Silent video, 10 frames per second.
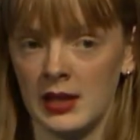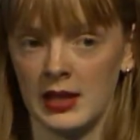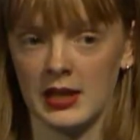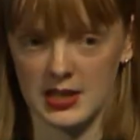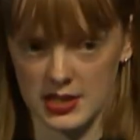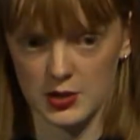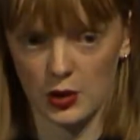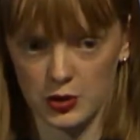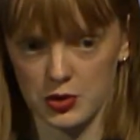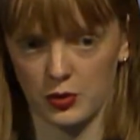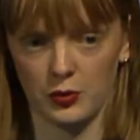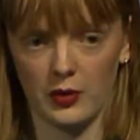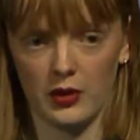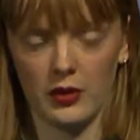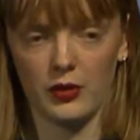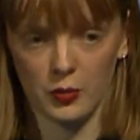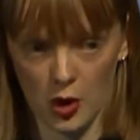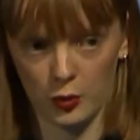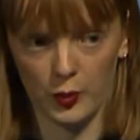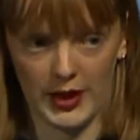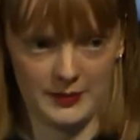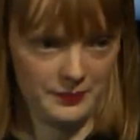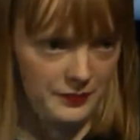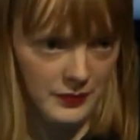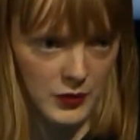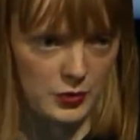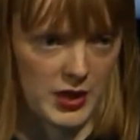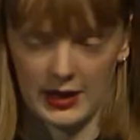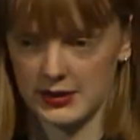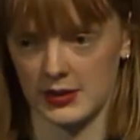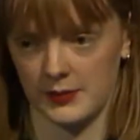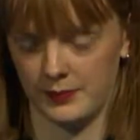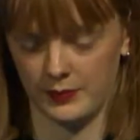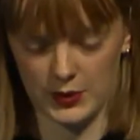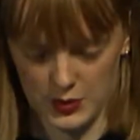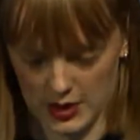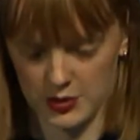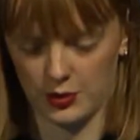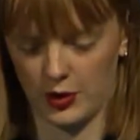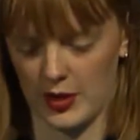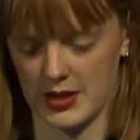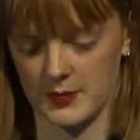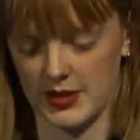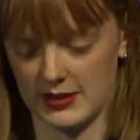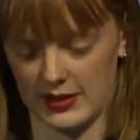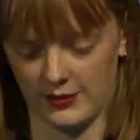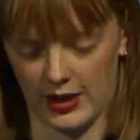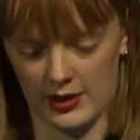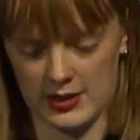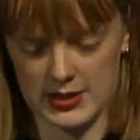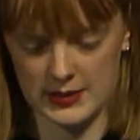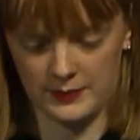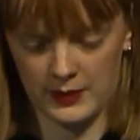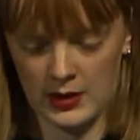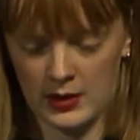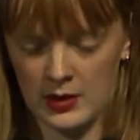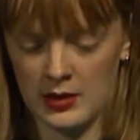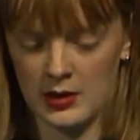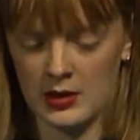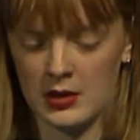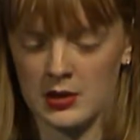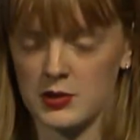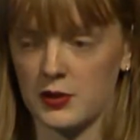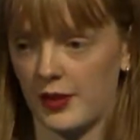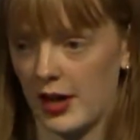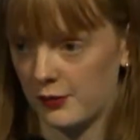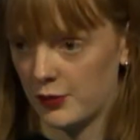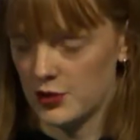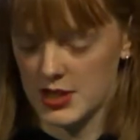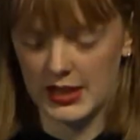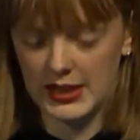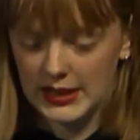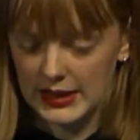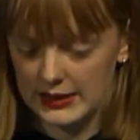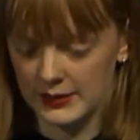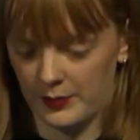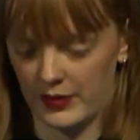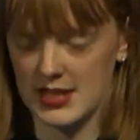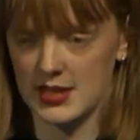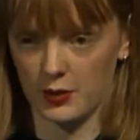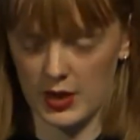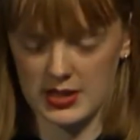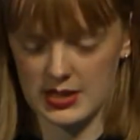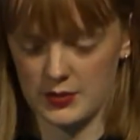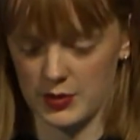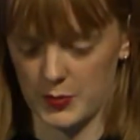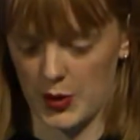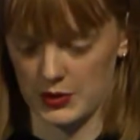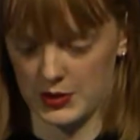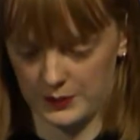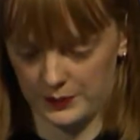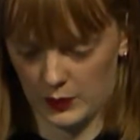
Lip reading: This is also the wrong way to react to sexual harassment and violence. Survivors need this crisis response.